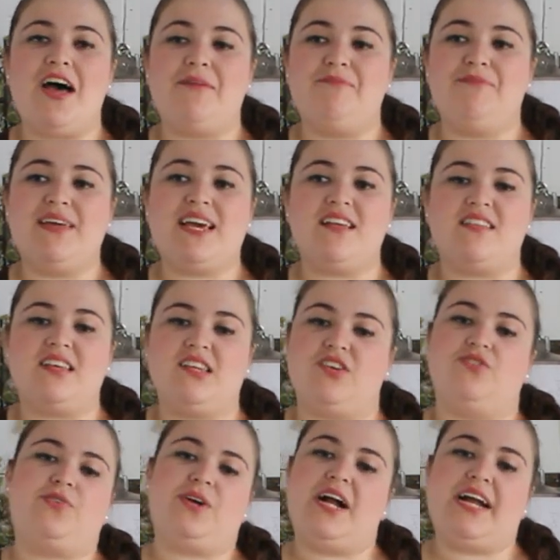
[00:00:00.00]
because these
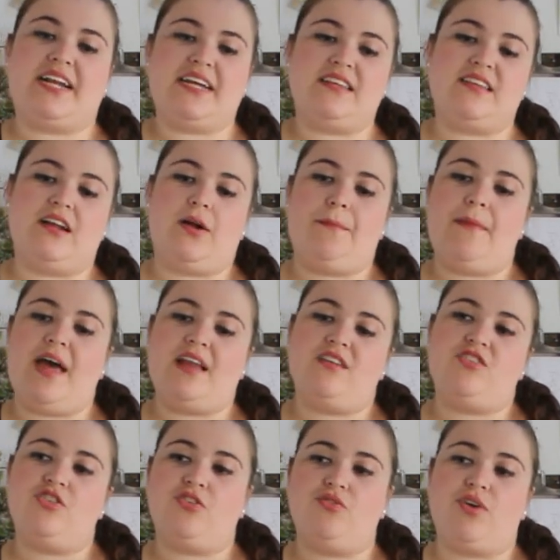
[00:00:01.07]
are varieties that are meant
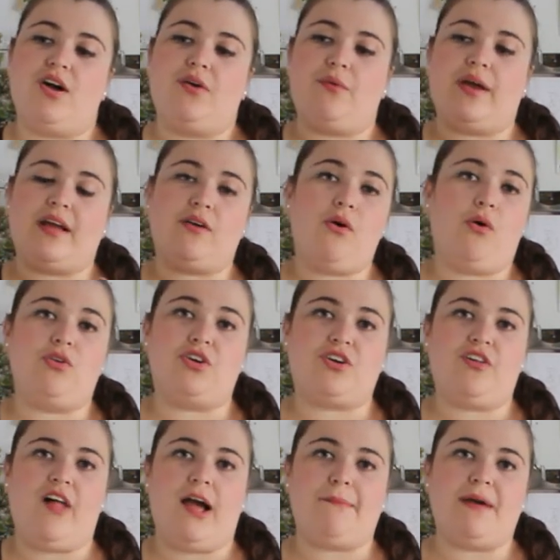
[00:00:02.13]
to grow in colder
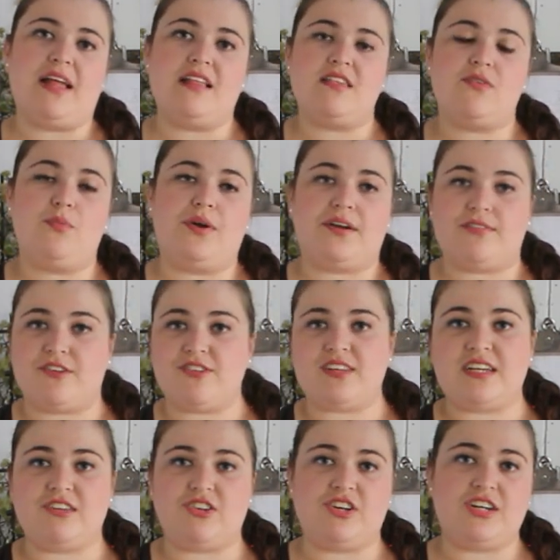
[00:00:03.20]
climates where the
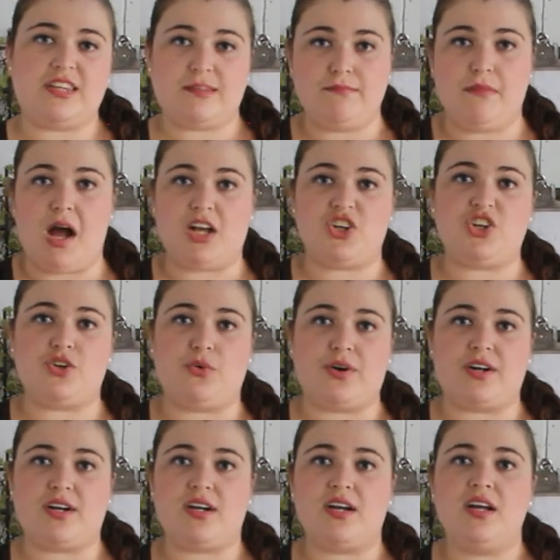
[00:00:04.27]
season is much
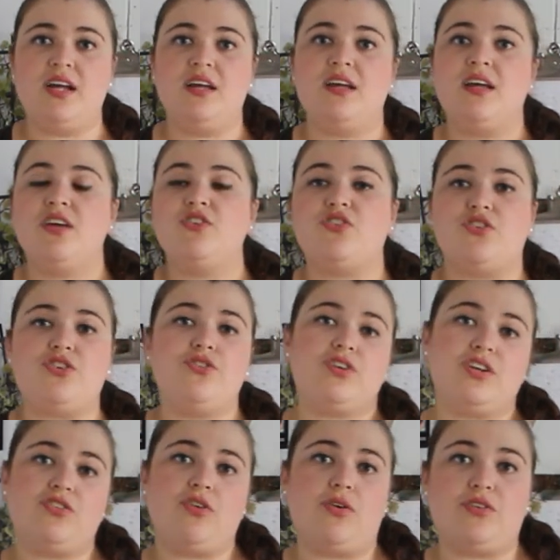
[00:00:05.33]
shorter. So you
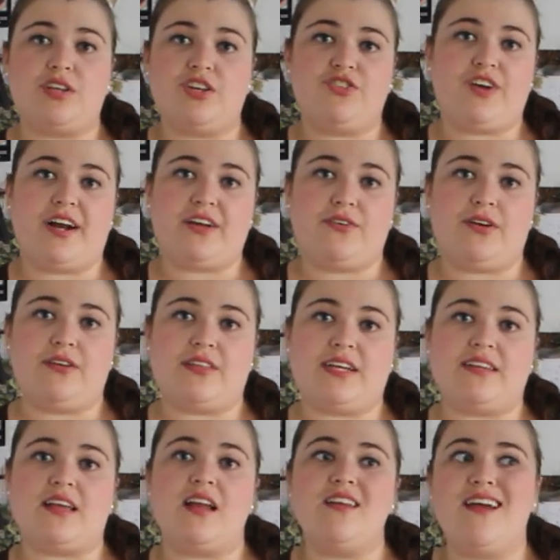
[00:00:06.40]
can totally try to grow
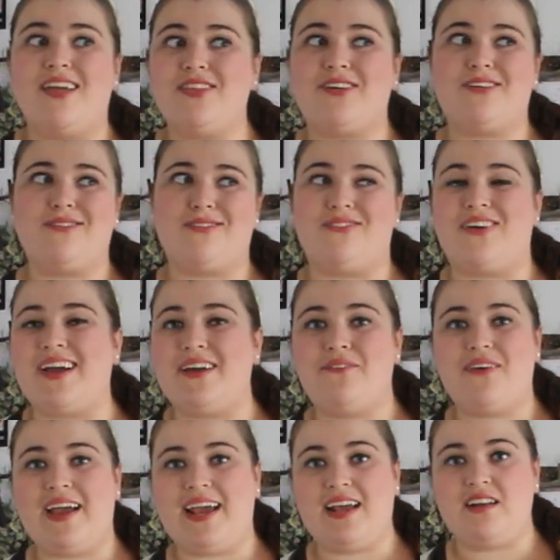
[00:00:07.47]
these. Another great
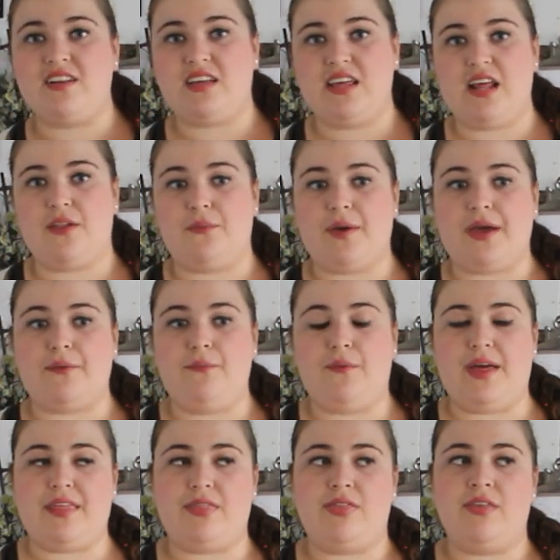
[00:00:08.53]
way to get away
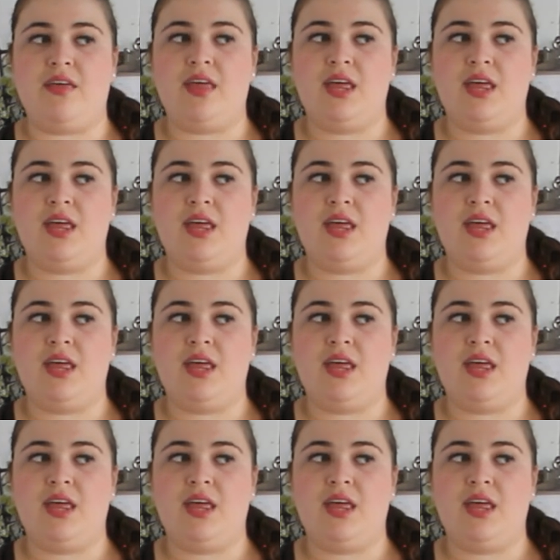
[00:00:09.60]
with